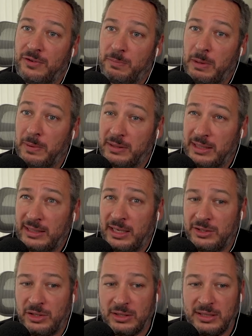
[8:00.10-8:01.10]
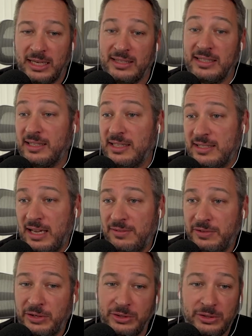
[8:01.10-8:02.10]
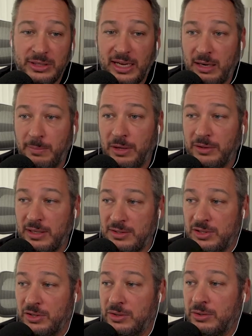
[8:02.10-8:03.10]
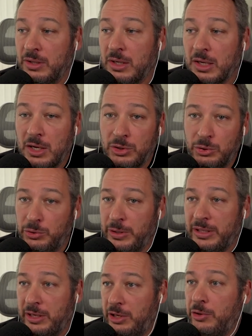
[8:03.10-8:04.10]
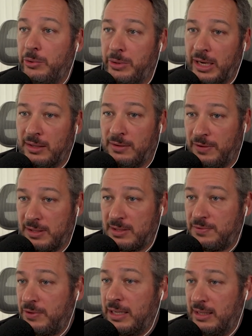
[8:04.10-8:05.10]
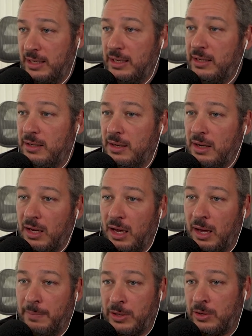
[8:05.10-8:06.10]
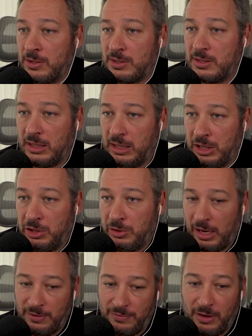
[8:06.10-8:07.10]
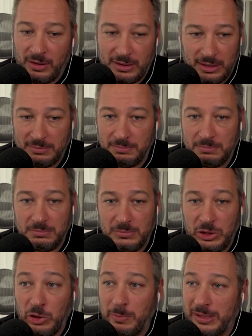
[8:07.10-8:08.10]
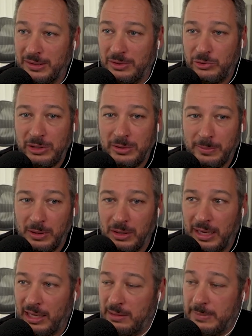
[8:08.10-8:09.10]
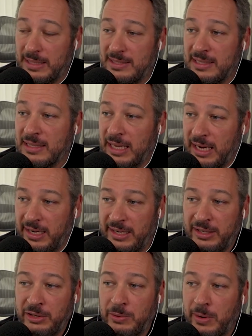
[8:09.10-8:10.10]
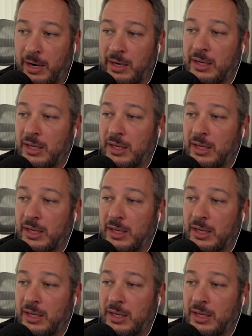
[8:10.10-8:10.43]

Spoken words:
people that are not technically savvy or don't care about SEO to read a URL if it's friendly. Because you have all the human readable elements in there and you are